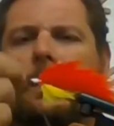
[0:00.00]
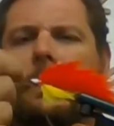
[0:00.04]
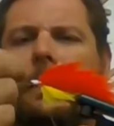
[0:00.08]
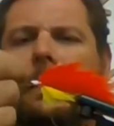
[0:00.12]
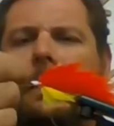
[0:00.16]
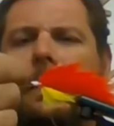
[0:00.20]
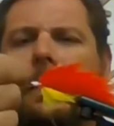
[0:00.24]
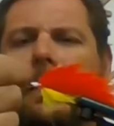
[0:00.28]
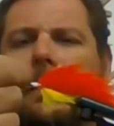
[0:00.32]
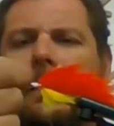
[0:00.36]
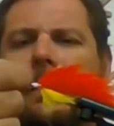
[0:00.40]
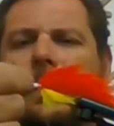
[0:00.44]

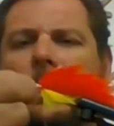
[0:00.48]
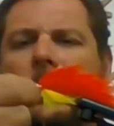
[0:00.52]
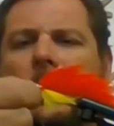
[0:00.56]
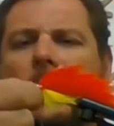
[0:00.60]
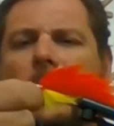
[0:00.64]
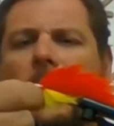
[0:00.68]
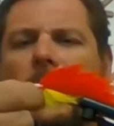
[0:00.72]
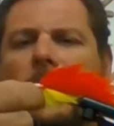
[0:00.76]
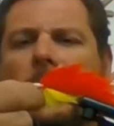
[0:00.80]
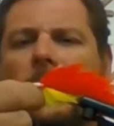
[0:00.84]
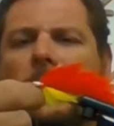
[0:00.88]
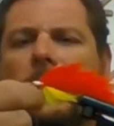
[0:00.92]
clips to
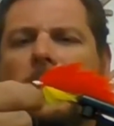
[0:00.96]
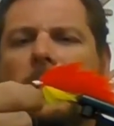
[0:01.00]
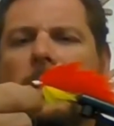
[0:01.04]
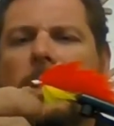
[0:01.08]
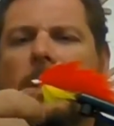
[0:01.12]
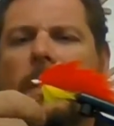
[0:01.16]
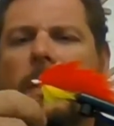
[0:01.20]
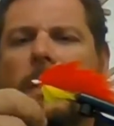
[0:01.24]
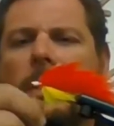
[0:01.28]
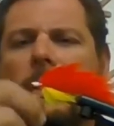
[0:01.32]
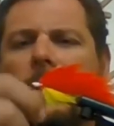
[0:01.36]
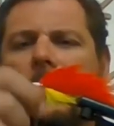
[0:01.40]

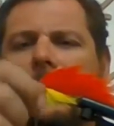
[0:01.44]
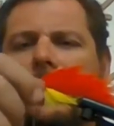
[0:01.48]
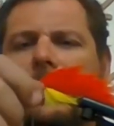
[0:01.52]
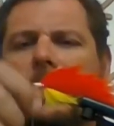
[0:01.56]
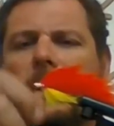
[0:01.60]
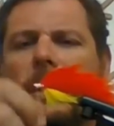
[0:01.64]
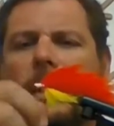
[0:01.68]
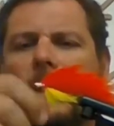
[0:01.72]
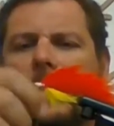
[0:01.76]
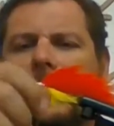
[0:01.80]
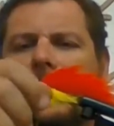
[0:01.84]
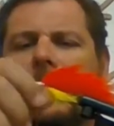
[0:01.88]
actually
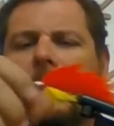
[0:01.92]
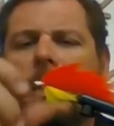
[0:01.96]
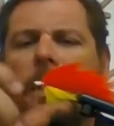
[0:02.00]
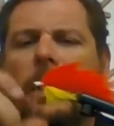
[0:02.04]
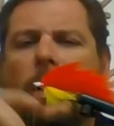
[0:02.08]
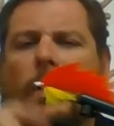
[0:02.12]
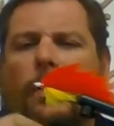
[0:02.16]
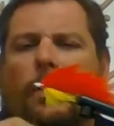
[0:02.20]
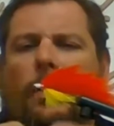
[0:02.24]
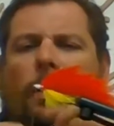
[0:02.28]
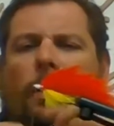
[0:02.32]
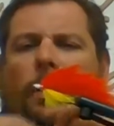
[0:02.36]
tighten
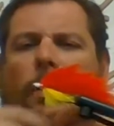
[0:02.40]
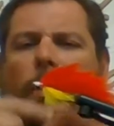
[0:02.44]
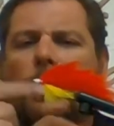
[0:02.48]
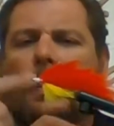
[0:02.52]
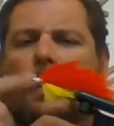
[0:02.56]
up.